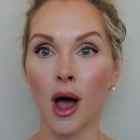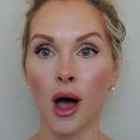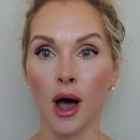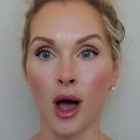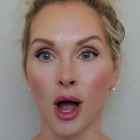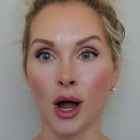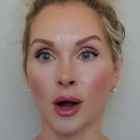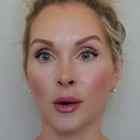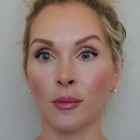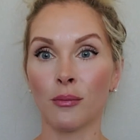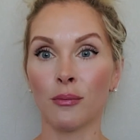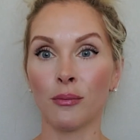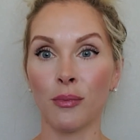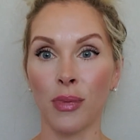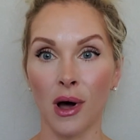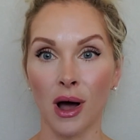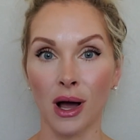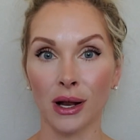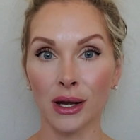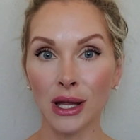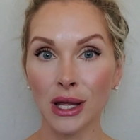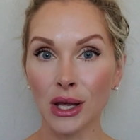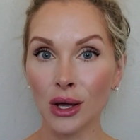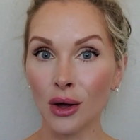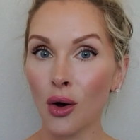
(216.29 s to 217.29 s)
Our
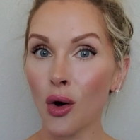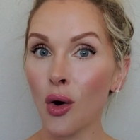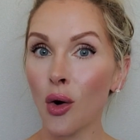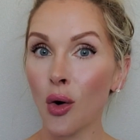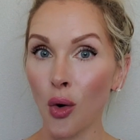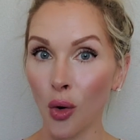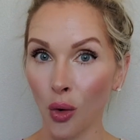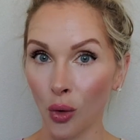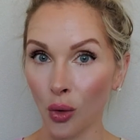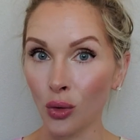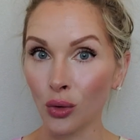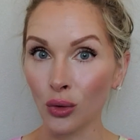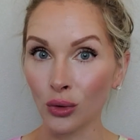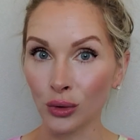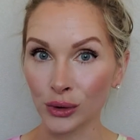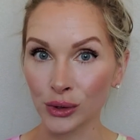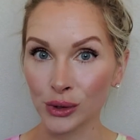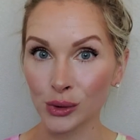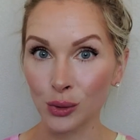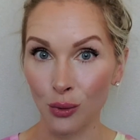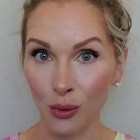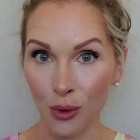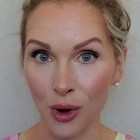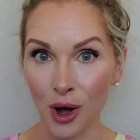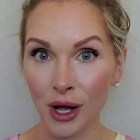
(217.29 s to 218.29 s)
body holds
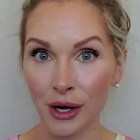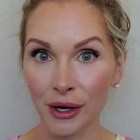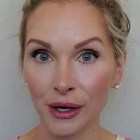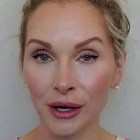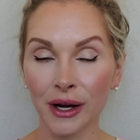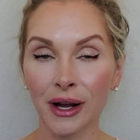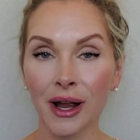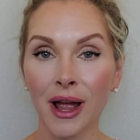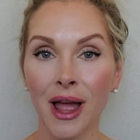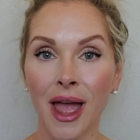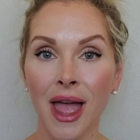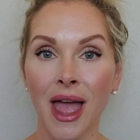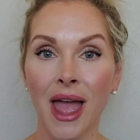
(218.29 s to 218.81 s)
water.